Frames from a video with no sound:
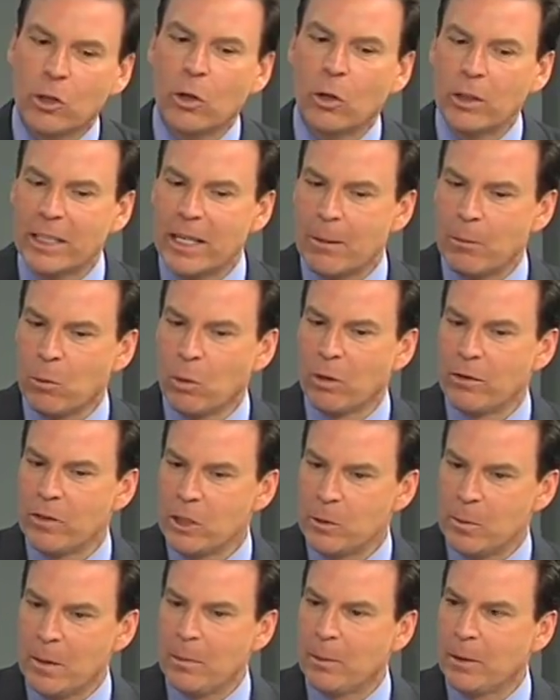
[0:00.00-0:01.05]
goal to get more of
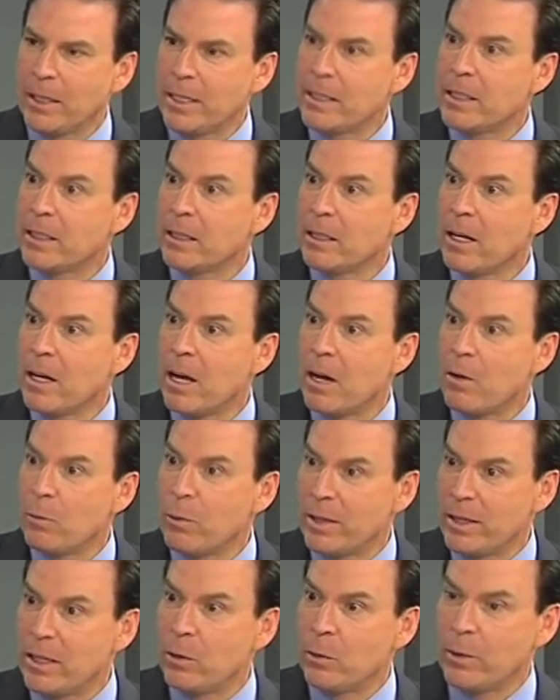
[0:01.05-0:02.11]
these people into
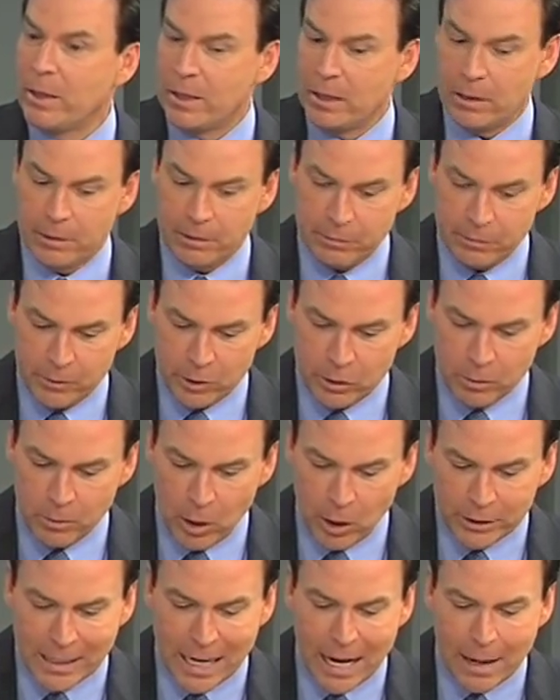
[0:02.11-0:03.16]
with the
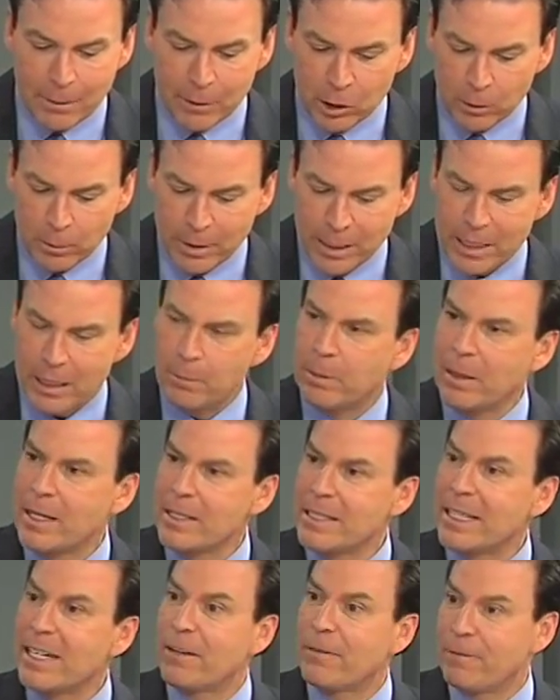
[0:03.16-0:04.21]
small diameter mini implants
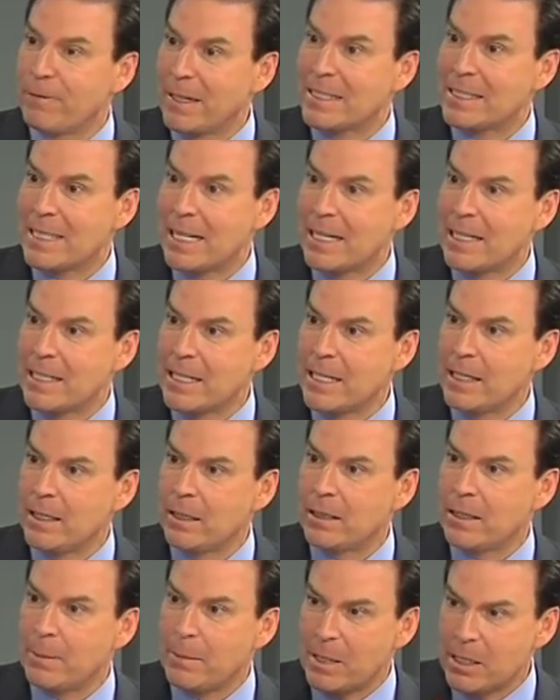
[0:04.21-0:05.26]
to get a fixed set of teeth?
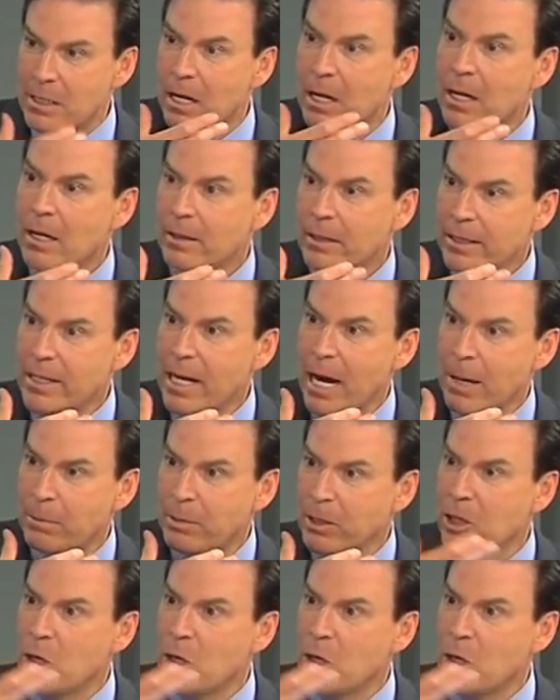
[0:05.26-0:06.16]
That means the type that